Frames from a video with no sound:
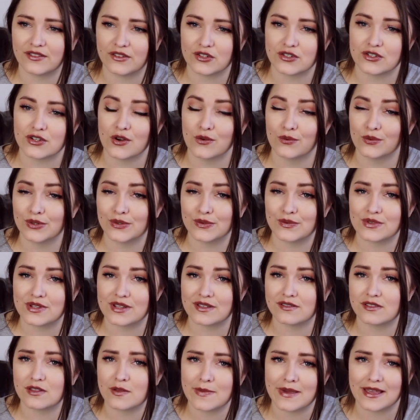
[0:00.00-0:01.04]
and there's no roots.
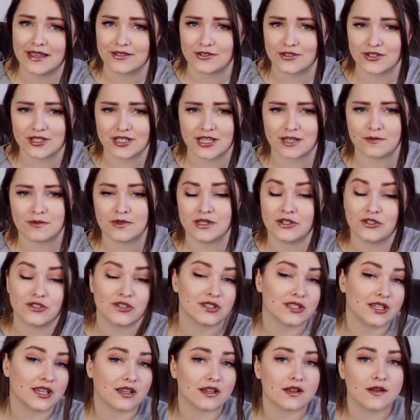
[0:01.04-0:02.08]
It's the best, just like me. And
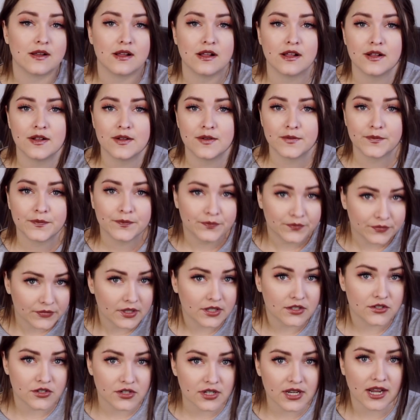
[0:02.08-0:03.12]
she's like,
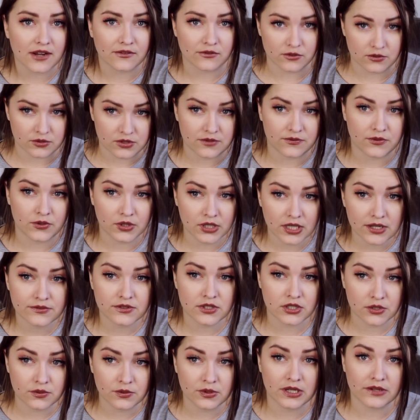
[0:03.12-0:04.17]
it should have roots. If you
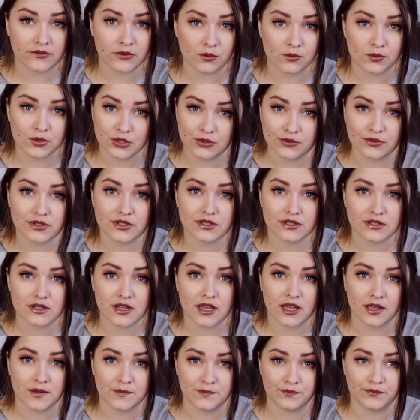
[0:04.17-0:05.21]
loved it, you would give it roots.
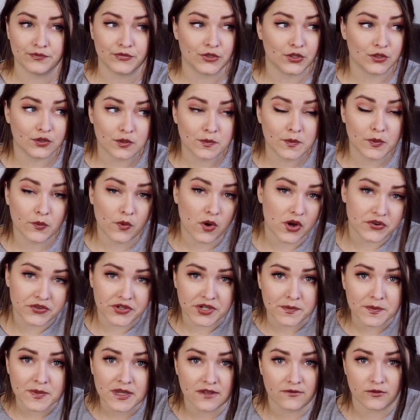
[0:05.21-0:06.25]
And you should be
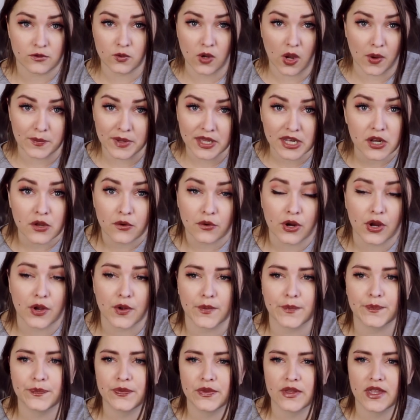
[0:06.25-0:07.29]
watering me if you want me to grow.
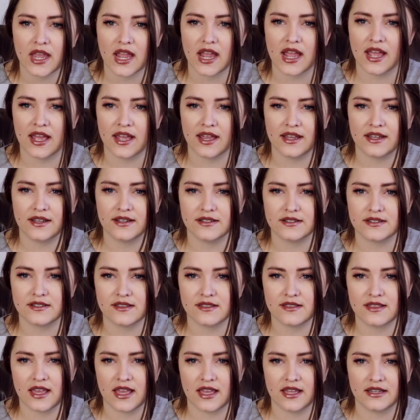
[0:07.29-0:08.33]
And
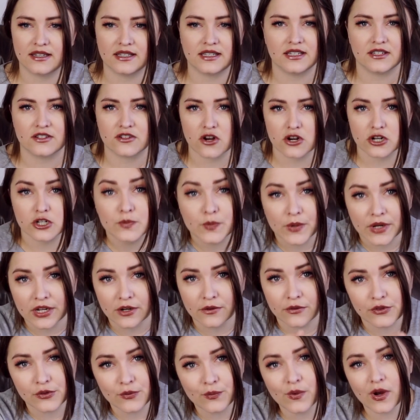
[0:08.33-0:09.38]
then he starts spraying
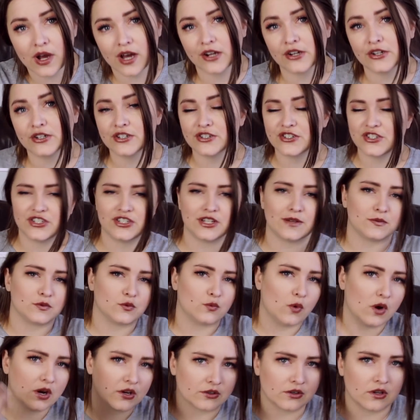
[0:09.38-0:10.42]
her with the water and she dumps
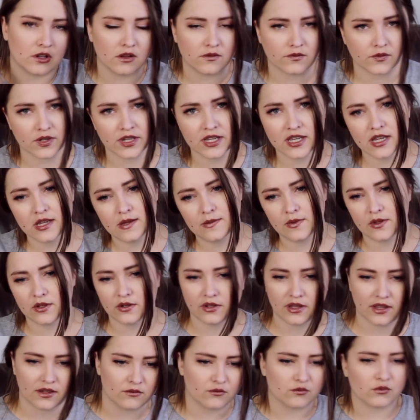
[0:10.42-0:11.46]
water all over him. They're
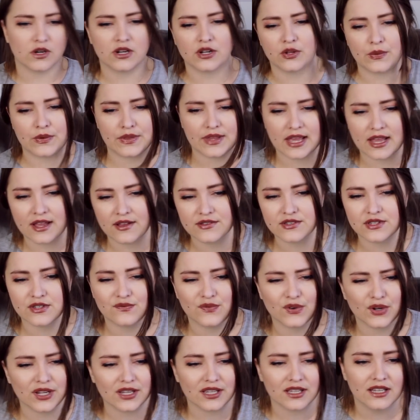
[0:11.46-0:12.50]
like running around the house. It's
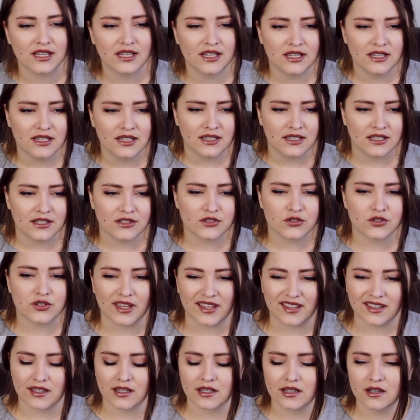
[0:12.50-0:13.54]
very, it's
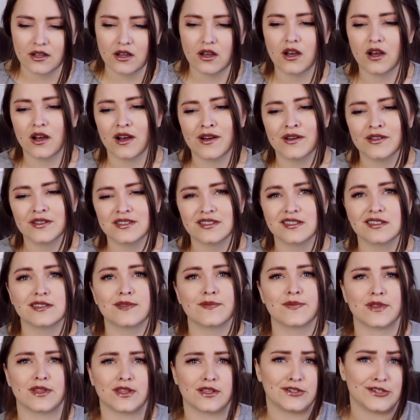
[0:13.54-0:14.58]
like, oh, this is
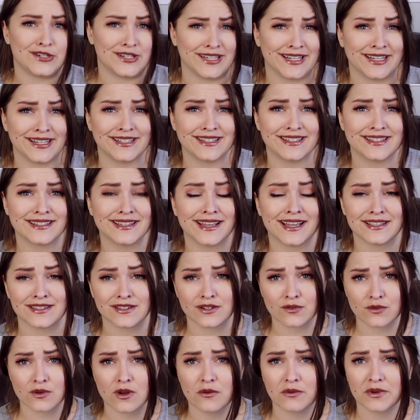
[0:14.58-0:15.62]
something that she needs as
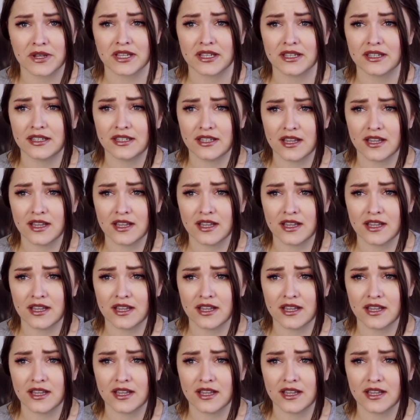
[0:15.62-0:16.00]
a growing